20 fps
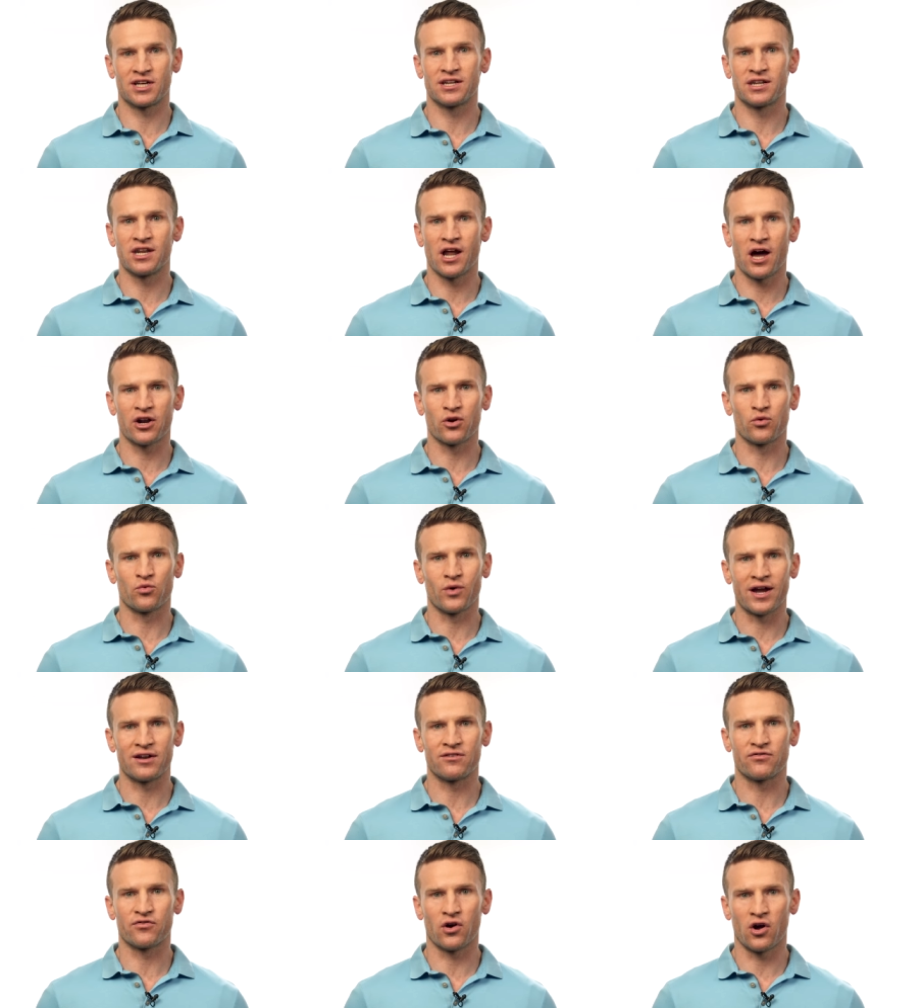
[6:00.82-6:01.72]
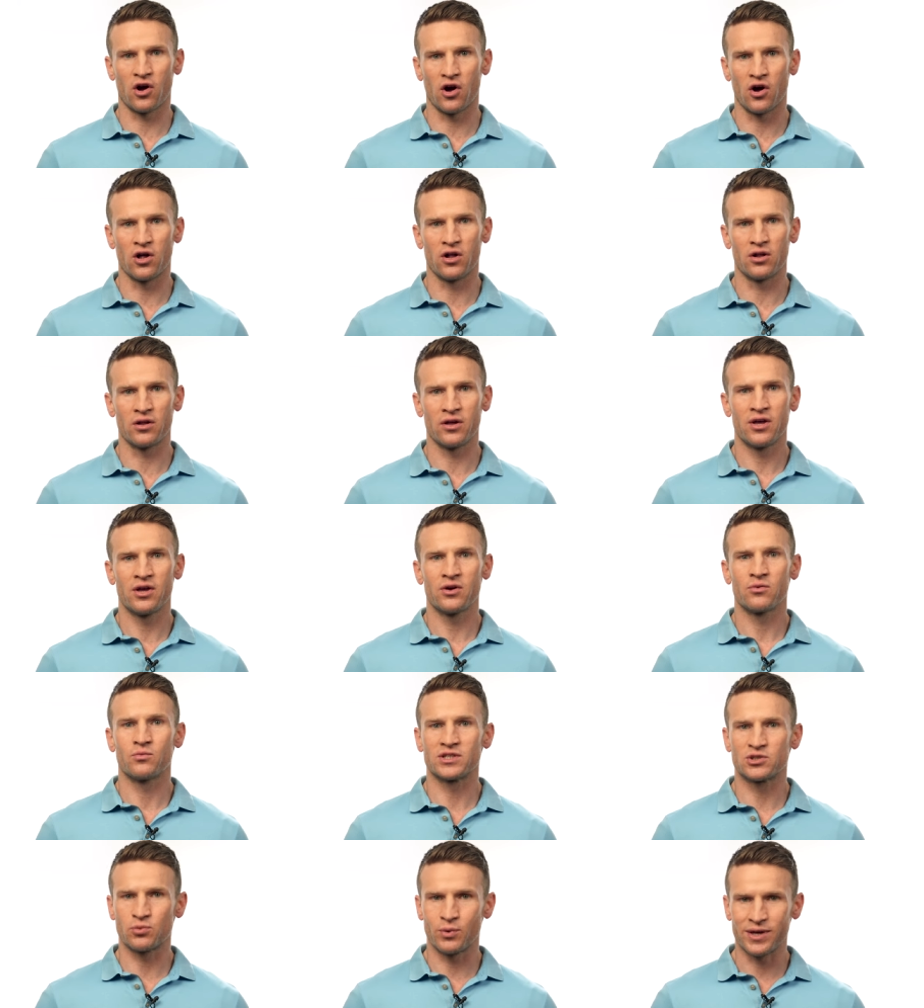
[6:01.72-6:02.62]
and not a right for all,
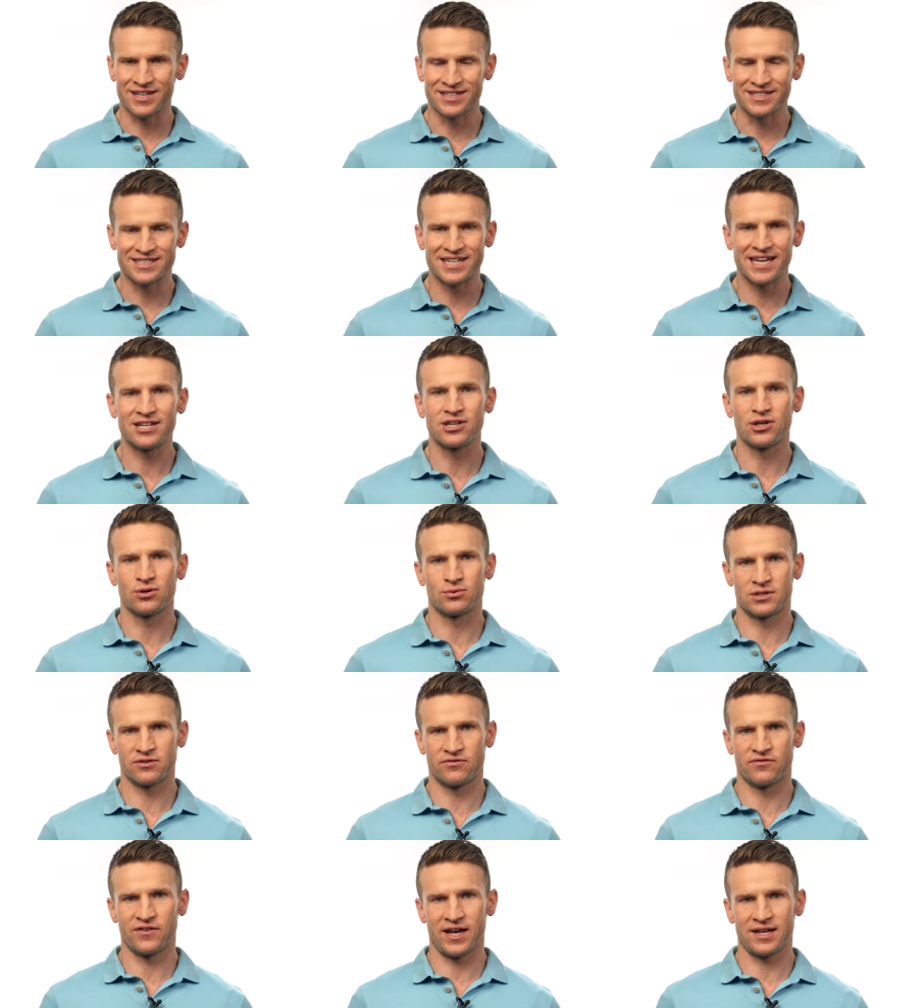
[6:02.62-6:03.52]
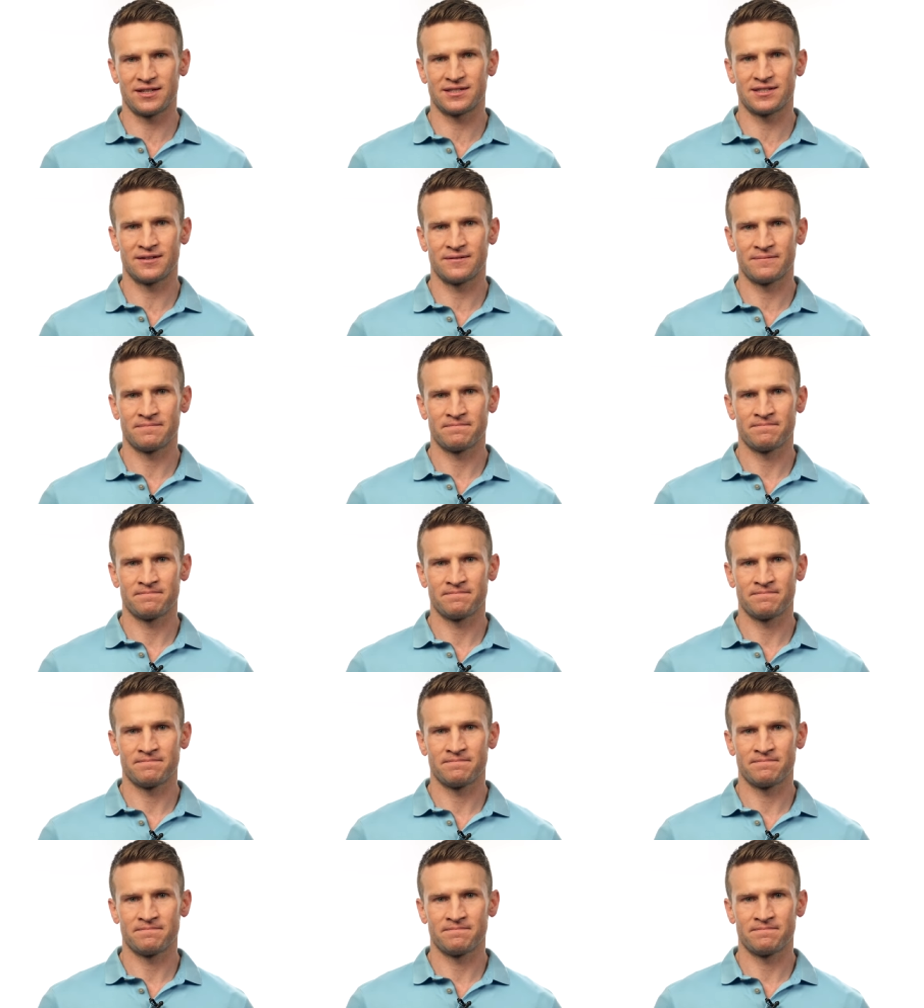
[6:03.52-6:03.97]
which we continue to fight.